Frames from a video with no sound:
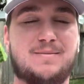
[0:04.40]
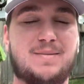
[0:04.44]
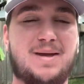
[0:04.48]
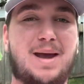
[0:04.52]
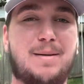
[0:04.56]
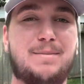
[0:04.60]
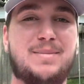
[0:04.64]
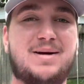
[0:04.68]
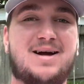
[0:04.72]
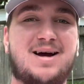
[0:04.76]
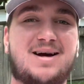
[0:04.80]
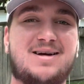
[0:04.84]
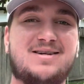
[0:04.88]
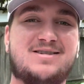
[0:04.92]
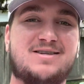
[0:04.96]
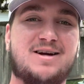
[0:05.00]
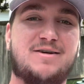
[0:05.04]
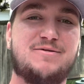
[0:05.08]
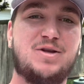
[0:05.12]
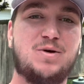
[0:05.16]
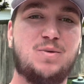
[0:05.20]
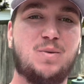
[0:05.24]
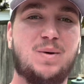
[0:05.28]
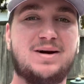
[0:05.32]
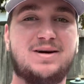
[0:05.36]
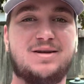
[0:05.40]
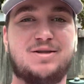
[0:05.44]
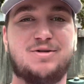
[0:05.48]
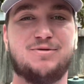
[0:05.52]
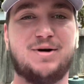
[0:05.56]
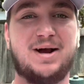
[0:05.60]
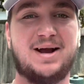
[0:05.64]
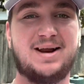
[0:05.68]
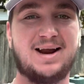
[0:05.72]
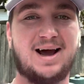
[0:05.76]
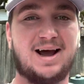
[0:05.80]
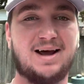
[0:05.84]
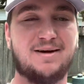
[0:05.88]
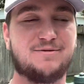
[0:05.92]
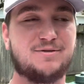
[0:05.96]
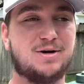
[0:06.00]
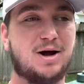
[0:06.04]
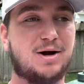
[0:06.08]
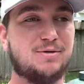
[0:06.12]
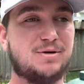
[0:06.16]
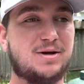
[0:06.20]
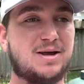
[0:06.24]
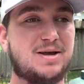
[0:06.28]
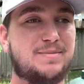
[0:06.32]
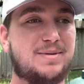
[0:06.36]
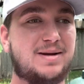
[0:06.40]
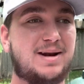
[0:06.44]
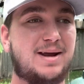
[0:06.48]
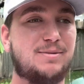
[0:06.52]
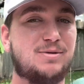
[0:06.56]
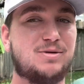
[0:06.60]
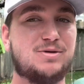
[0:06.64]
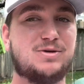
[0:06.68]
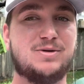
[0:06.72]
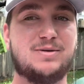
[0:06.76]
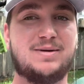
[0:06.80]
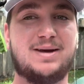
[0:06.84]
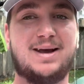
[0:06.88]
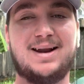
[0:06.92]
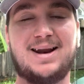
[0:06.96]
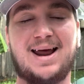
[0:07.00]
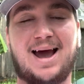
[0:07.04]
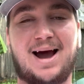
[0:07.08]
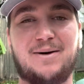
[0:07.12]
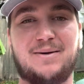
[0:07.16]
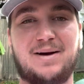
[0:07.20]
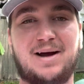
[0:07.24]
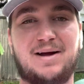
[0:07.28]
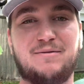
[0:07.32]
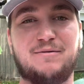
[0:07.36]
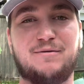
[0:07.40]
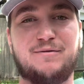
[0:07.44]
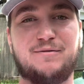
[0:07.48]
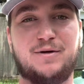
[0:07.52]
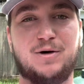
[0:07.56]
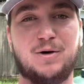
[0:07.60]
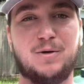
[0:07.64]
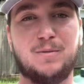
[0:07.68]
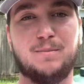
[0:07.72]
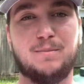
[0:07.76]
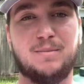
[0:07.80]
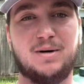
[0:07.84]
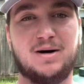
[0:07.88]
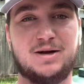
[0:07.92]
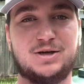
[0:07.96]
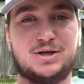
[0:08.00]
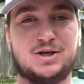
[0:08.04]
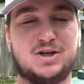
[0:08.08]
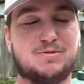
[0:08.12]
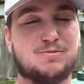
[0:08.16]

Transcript: and because of the wind and the rain, I have not really been able to get out and film much.